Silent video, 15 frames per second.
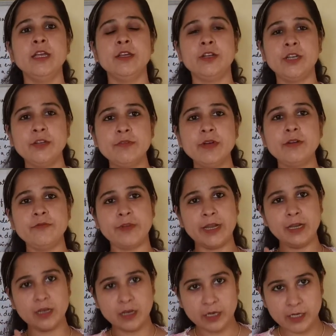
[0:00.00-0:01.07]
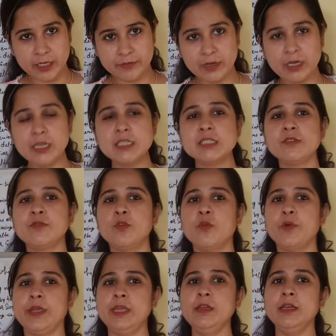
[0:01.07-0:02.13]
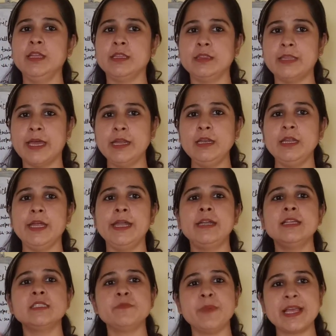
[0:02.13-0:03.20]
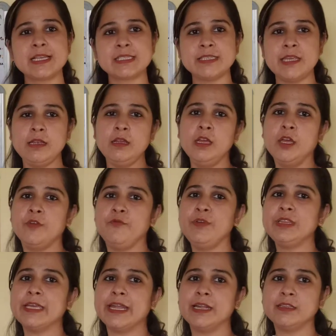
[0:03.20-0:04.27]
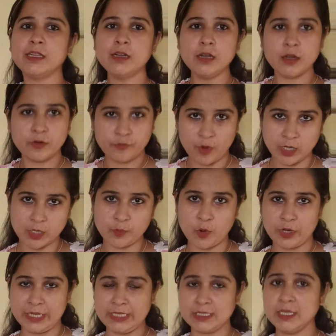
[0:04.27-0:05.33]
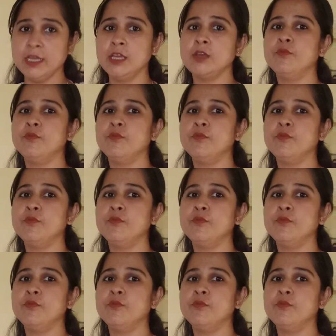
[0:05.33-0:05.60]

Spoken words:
River, when a river is flowing, then it is mixing with another water bodies,